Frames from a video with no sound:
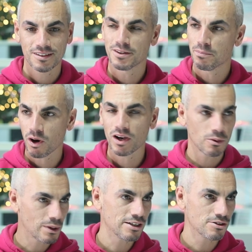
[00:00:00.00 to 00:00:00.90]
the
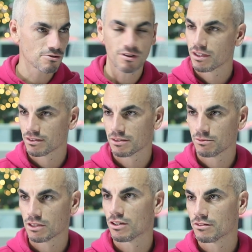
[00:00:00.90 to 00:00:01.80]
buyer wins, right? I think
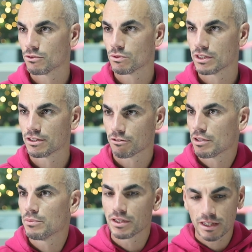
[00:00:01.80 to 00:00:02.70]
we're kind of all in
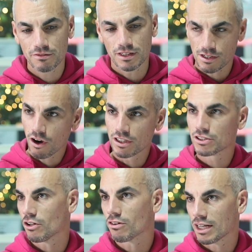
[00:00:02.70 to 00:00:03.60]
agreement. If there's high
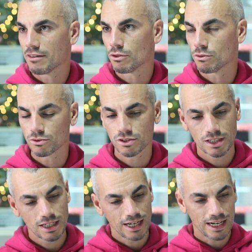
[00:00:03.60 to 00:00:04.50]
stock levels
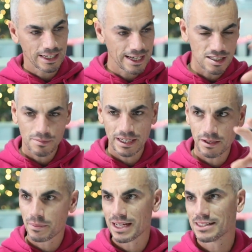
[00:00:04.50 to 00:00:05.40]
and it gets a bit
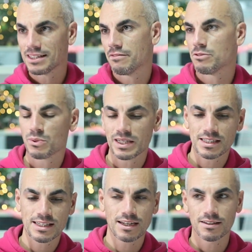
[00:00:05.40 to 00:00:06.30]
competitive between
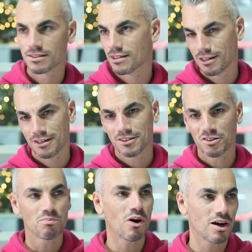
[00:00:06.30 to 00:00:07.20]
sellers,
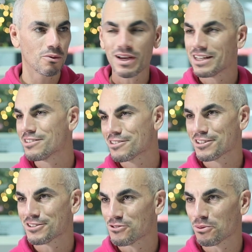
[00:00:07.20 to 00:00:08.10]
the buyer wins
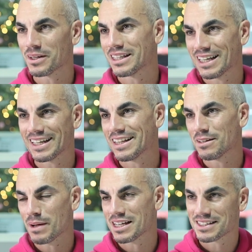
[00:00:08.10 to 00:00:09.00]
because normally they get
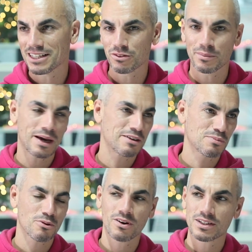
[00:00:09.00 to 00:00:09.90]
the best deal, the
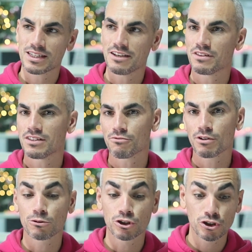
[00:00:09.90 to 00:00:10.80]
best price. If there's a
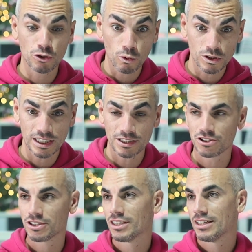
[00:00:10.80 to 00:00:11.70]
real
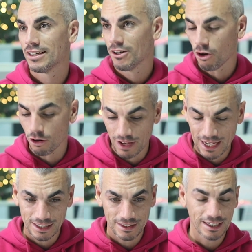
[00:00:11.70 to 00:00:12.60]
shortage of
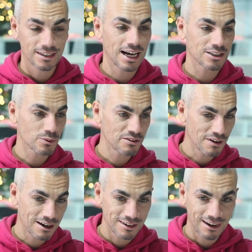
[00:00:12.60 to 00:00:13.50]
anything, as we
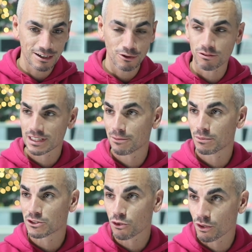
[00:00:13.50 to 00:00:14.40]
found out in lockdown
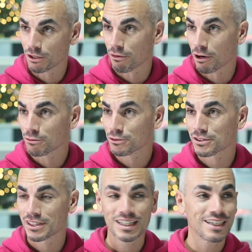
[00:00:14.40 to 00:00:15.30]
with toilet
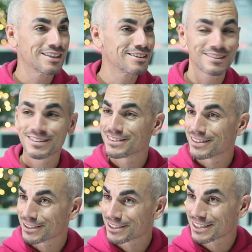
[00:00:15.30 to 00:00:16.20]
rolls,
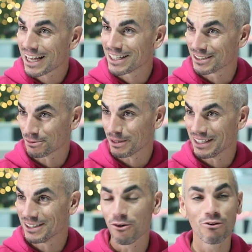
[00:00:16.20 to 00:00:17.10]
the sellers
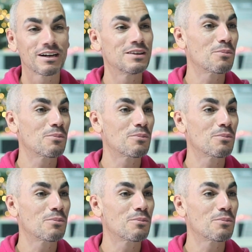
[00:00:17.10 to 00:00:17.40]
win. Or in